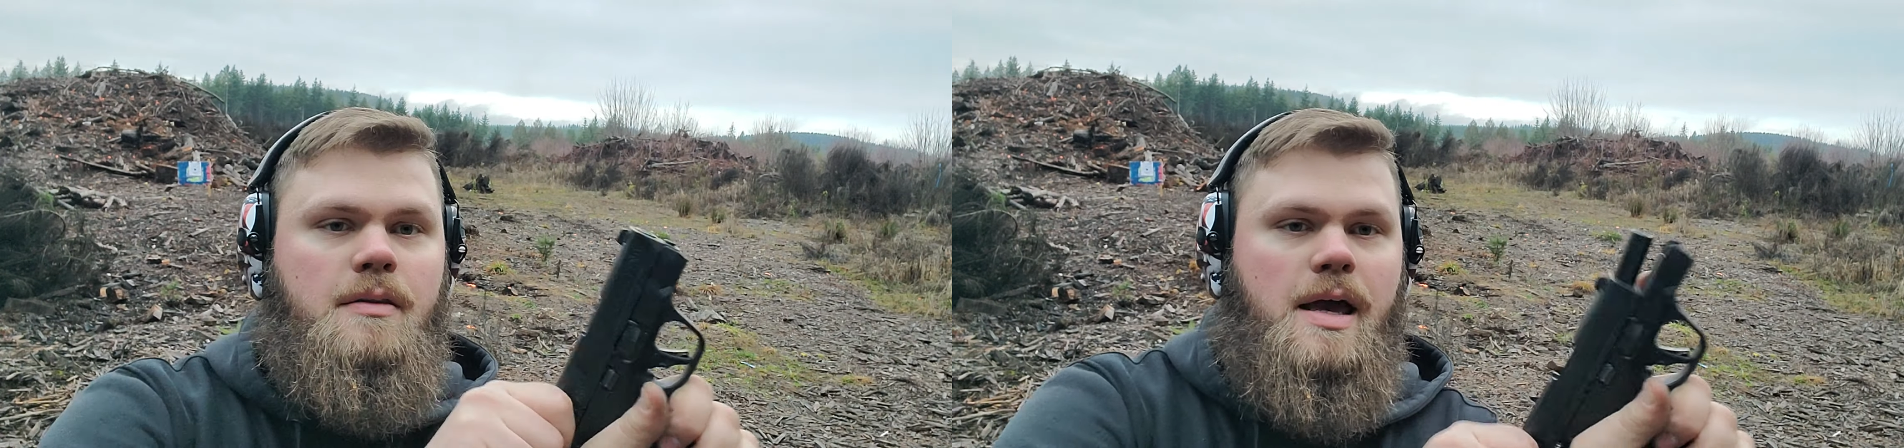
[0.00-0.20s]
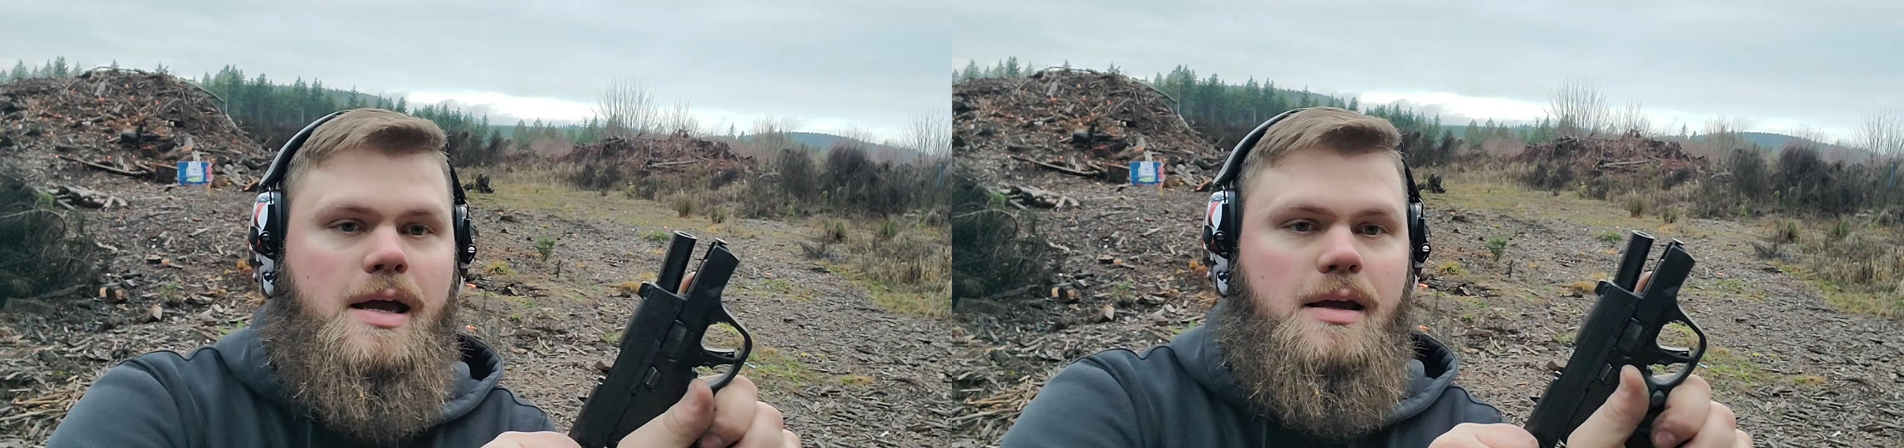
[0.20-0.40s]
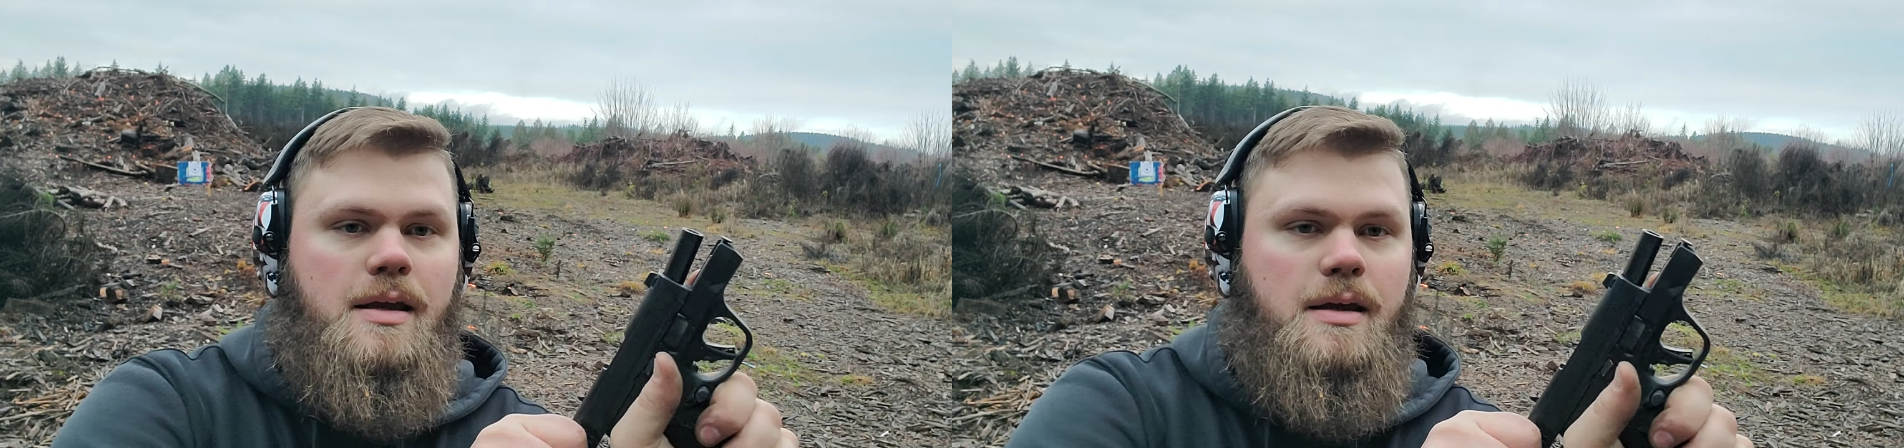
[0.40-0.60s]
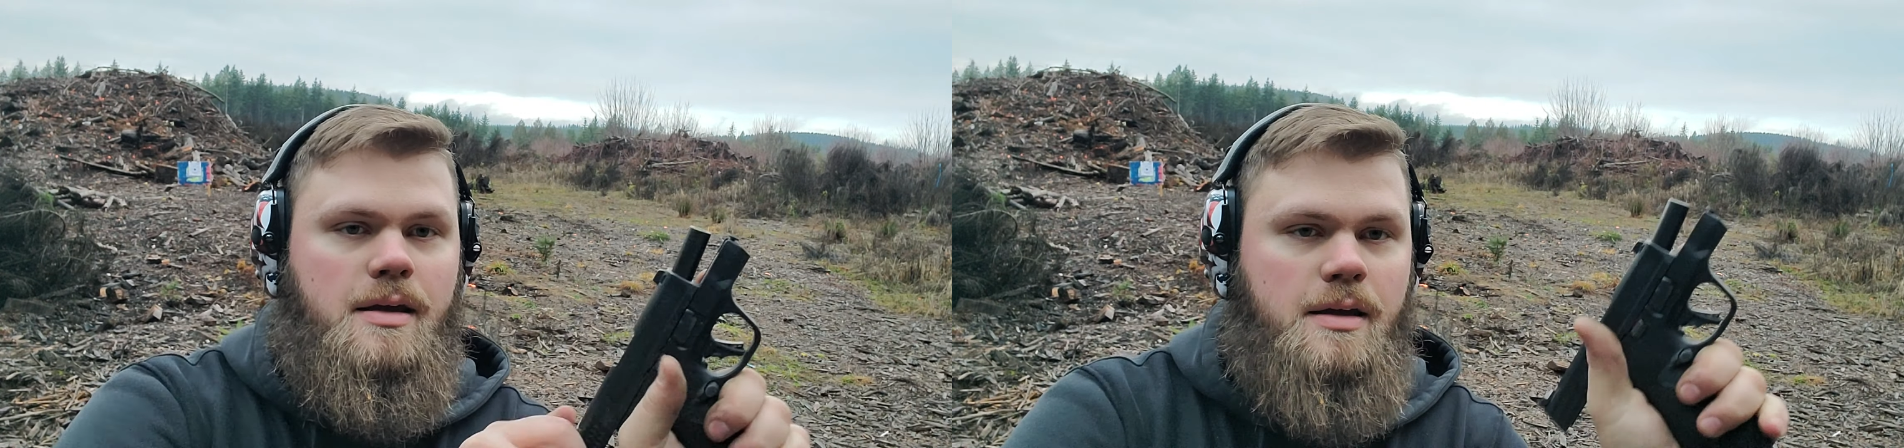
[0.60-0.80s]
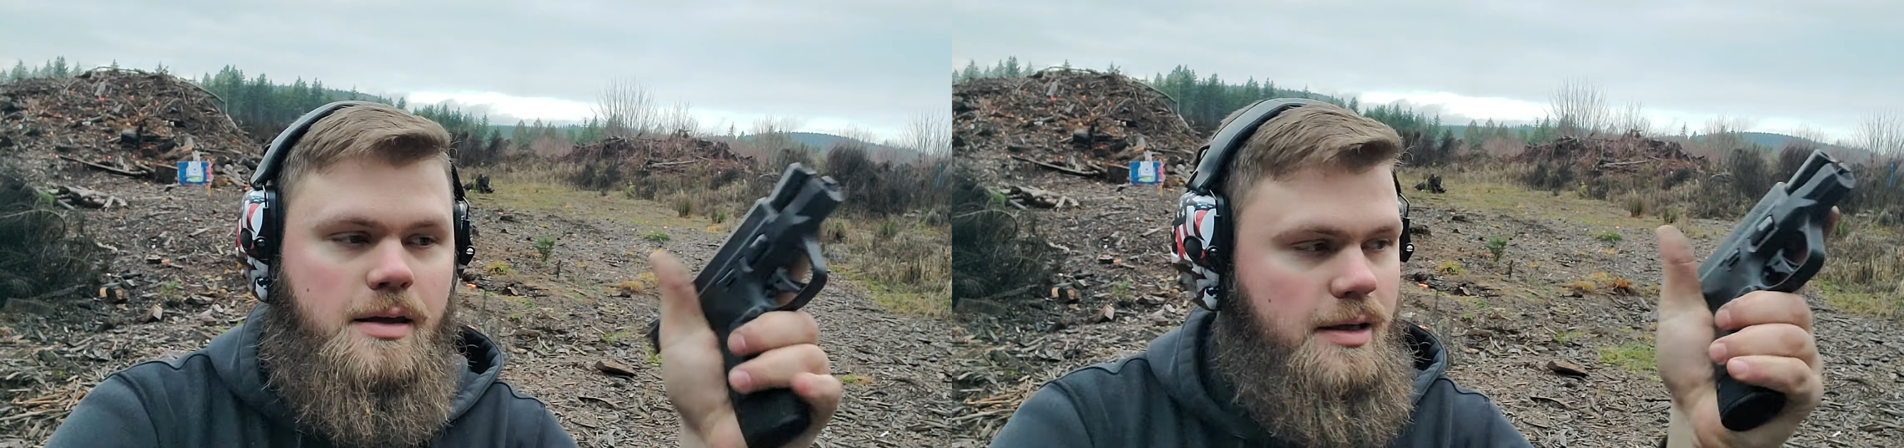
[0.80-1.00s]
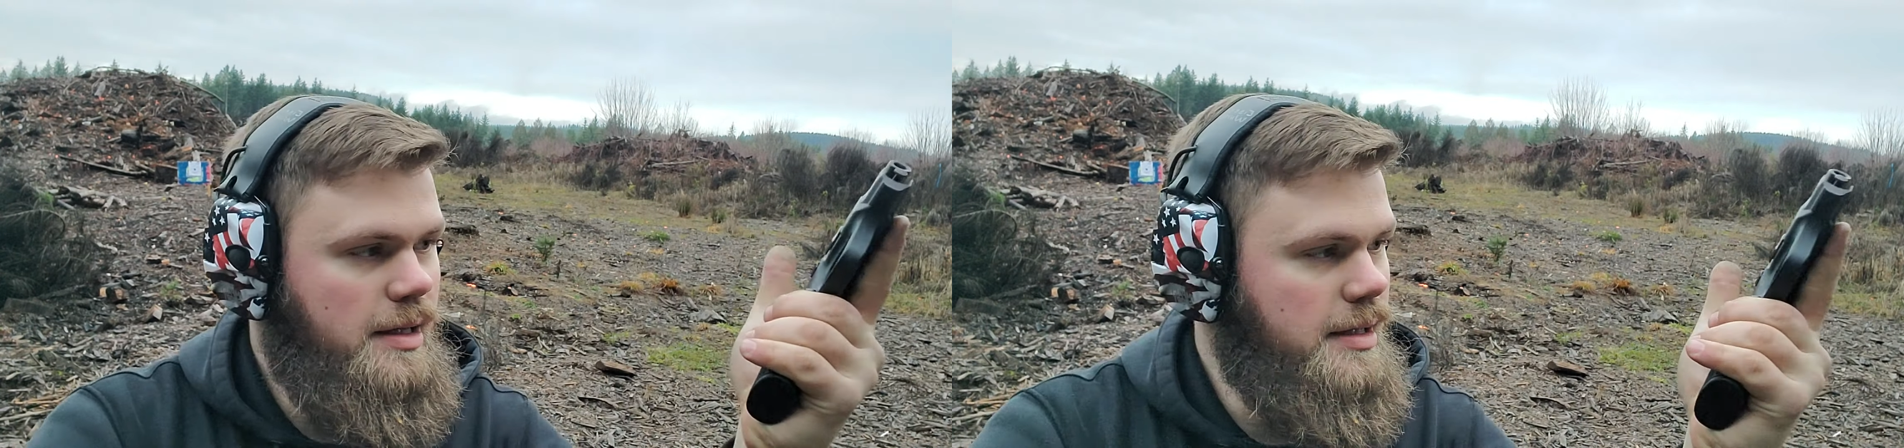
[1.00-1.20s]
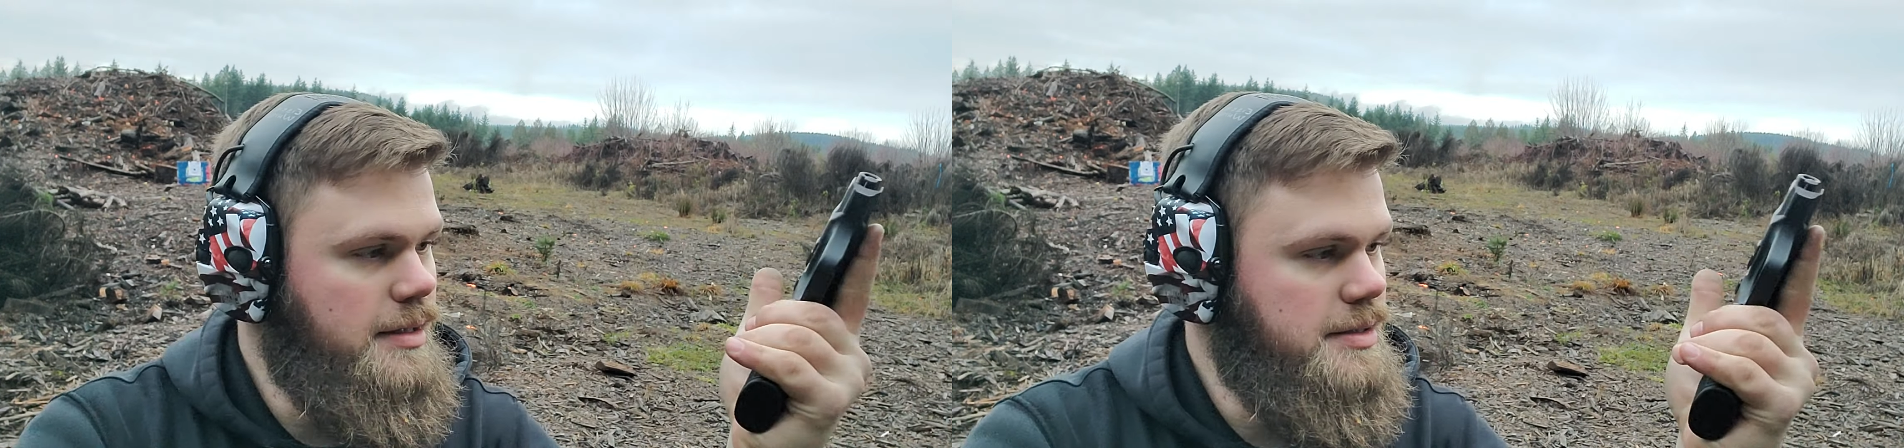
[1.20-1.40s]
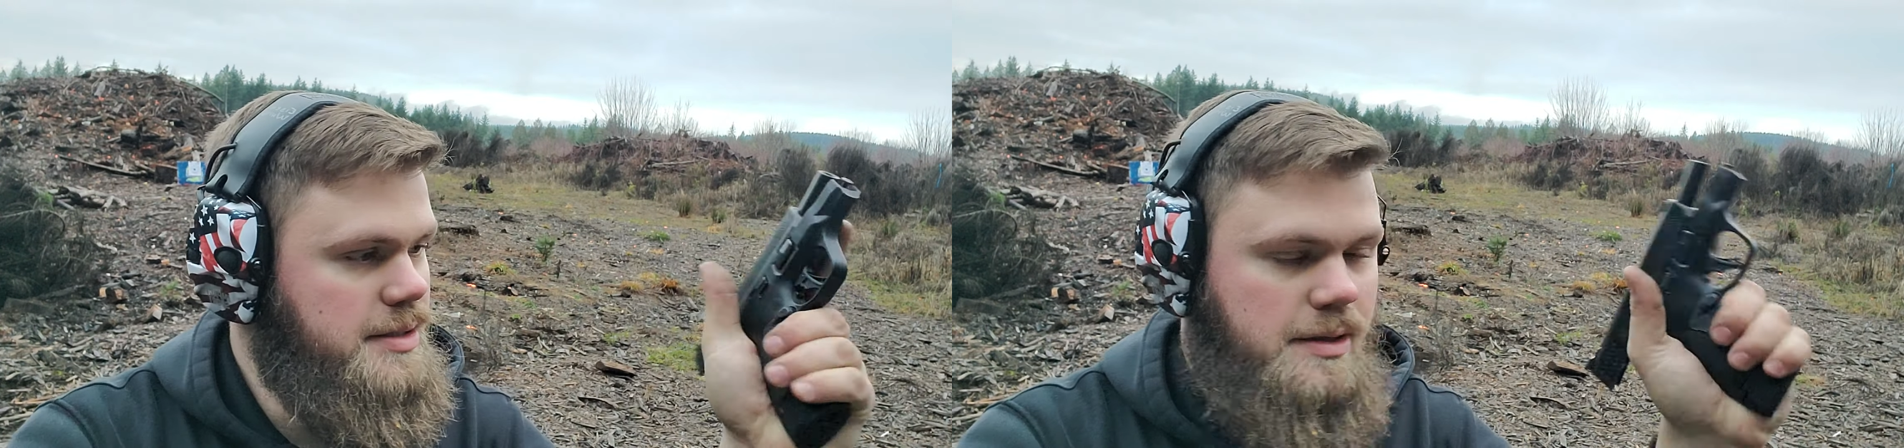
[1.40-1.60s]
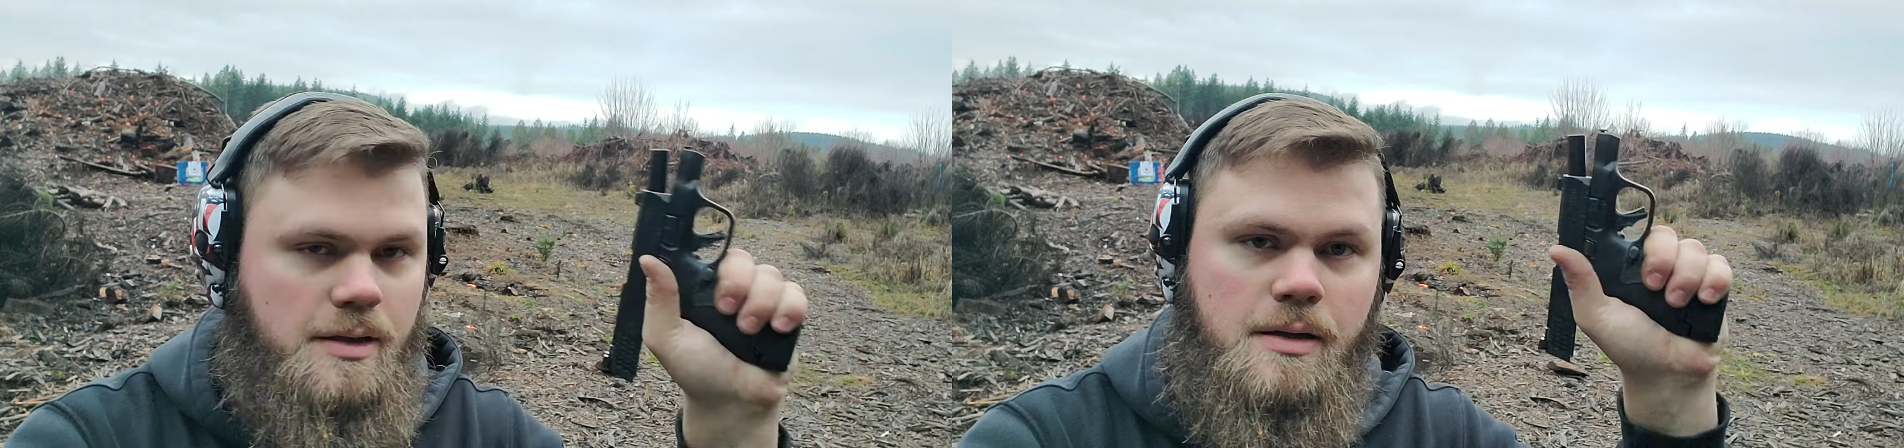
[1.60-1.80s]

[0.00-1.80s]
that is